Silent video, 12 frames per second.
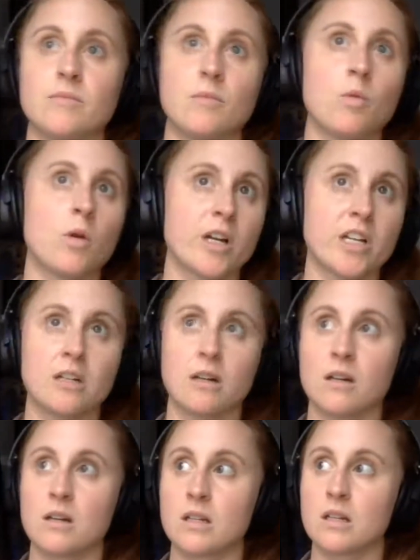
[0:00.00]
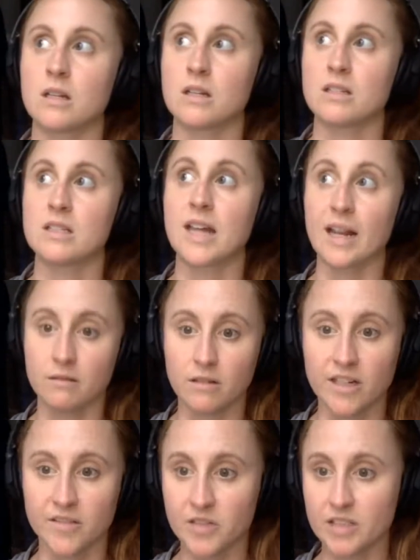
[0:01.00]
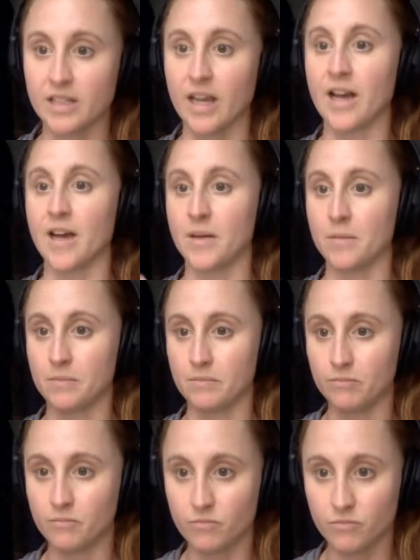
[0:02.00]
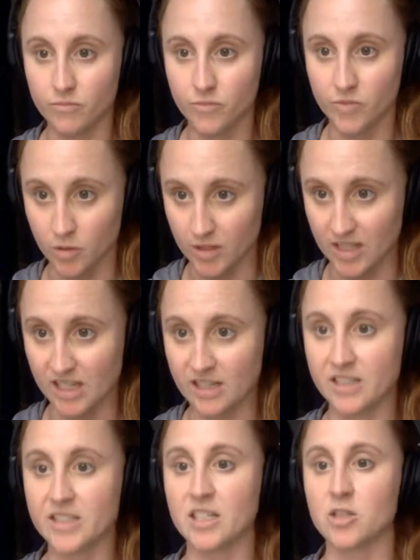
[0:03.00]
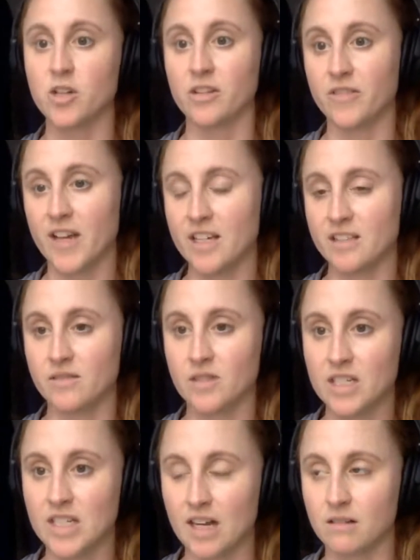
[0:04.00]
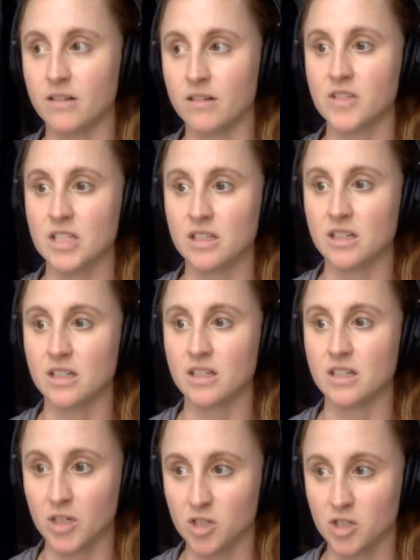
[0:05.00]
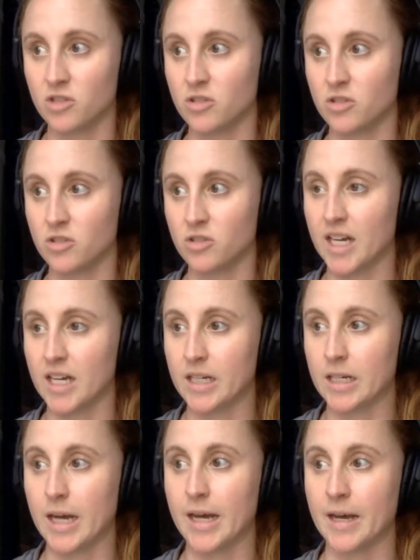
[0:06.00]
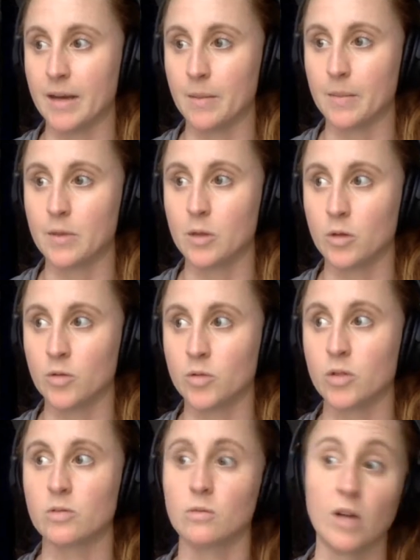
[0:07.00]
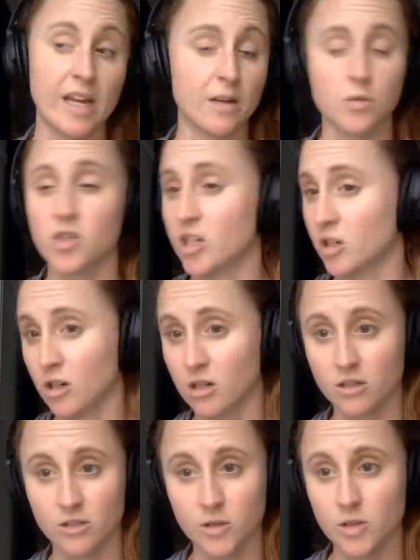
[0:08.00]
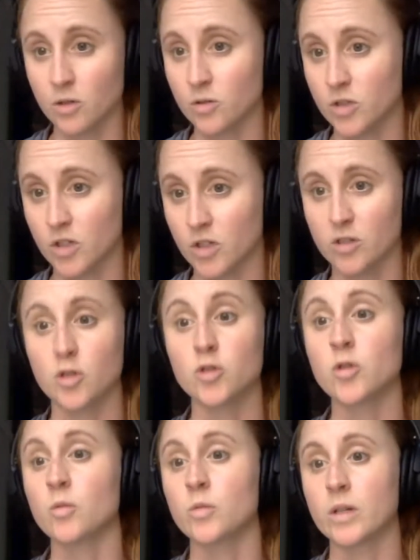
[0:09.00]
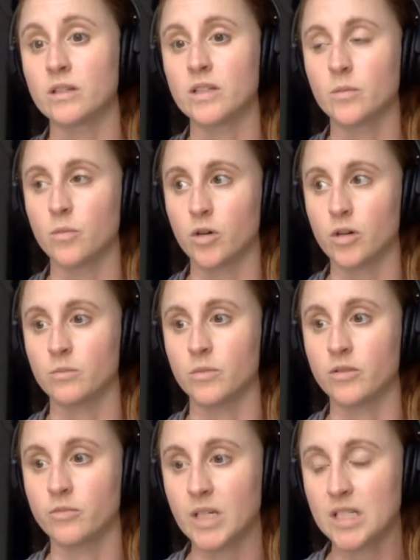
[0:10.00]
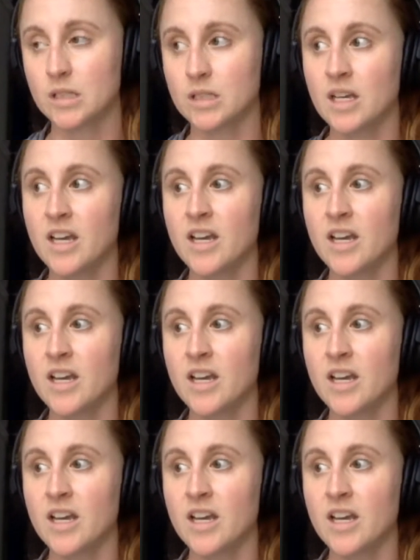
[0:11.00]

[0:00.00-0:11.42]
Working on deadlifts, doing the eccentric phase of the deadlift as much as you can. Those hamstring curls, those are really important movements.